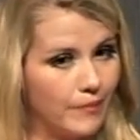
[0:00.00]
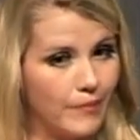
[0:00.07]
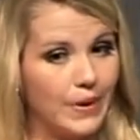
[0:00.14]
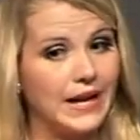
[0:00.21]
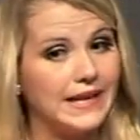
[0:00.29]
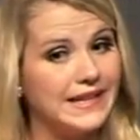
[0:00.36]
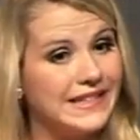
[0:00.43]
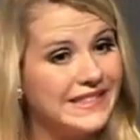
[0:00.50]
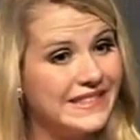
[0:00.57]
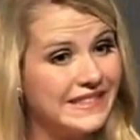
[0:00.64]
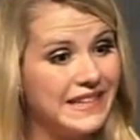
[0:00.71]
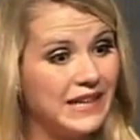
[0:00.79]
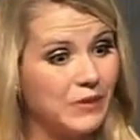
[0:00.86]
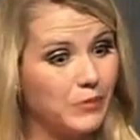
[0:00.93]
But I did
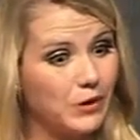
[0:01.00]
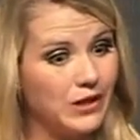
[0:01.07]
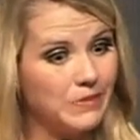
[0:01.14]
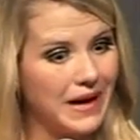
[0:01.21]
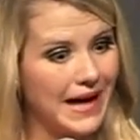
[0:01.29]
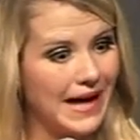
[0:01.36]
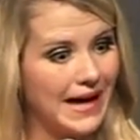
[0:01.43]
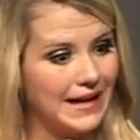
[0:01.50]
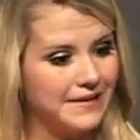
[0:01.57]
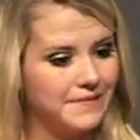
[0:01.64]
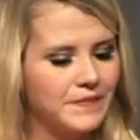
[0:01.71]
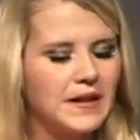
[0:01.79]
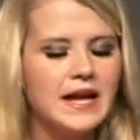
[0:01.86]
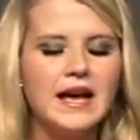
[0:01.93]
stink pretty bad.
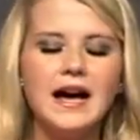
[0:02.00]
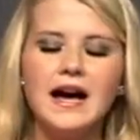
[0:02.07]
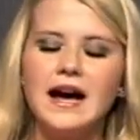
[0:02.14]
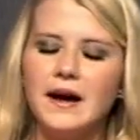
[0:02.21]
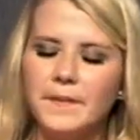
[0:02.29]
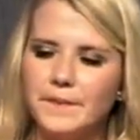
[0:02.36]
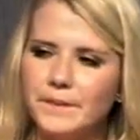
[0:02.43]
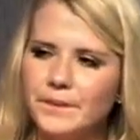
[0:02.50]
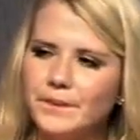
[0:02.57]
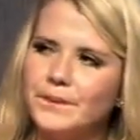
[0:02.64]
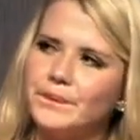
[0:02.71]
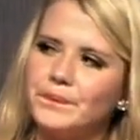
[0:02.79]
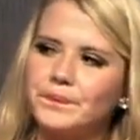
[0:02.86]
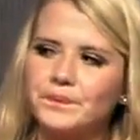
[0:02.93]
And